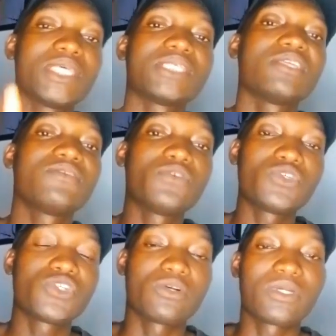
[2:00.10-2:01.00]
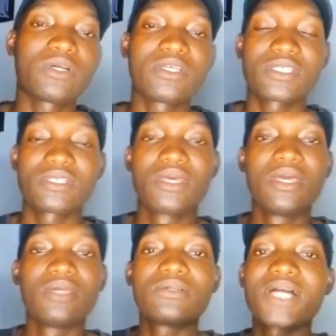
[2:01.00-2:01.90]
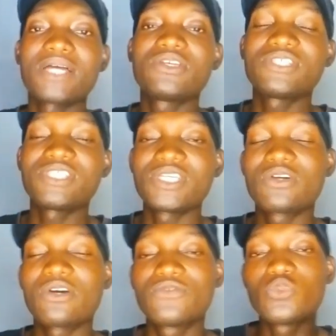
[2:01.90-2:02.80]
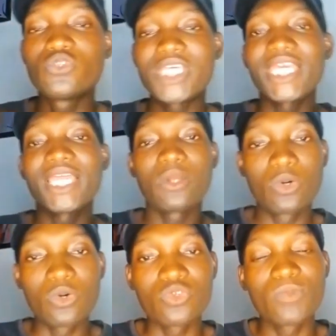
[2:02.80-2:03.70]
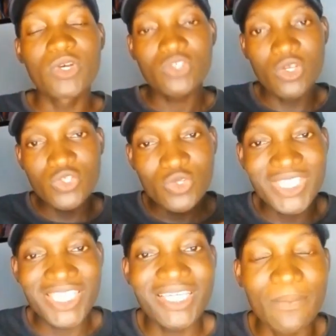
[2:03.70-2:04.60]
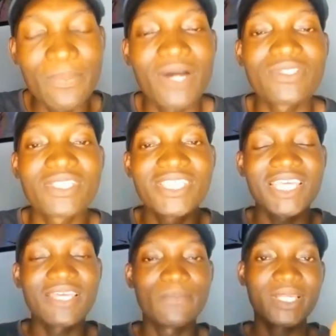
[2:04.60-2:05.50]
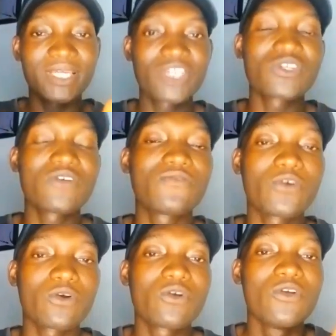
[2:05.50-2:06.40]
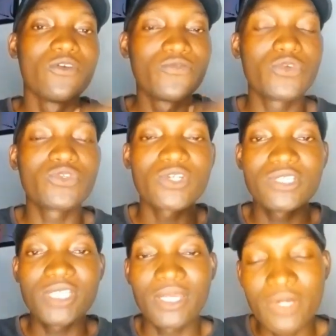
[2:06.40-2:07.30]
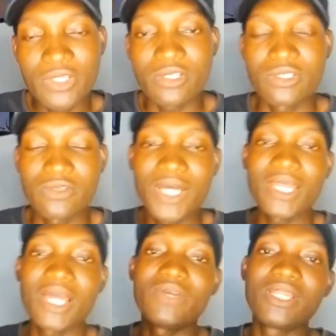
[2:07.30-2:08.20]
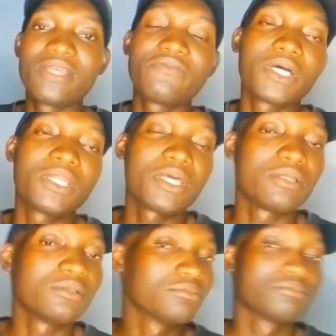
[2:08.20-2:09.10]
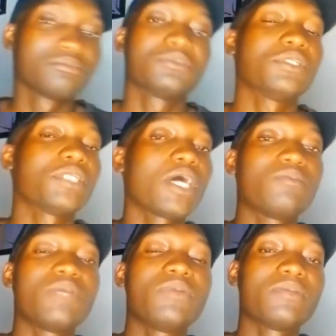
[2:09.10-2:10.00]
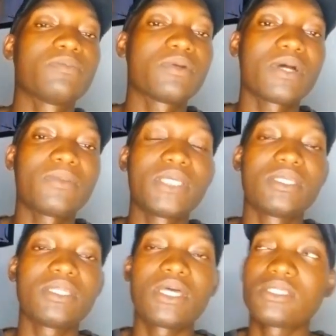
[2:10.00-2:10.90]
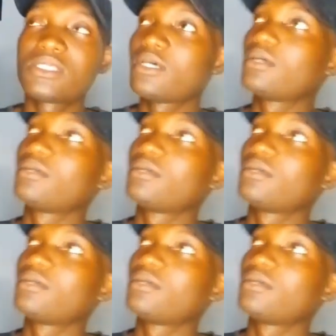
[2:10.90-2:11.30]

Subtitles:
this in the future because you can't just think of today alone. You must also think about the implication for future generations. You and I will live, and then we die maybe probably in the next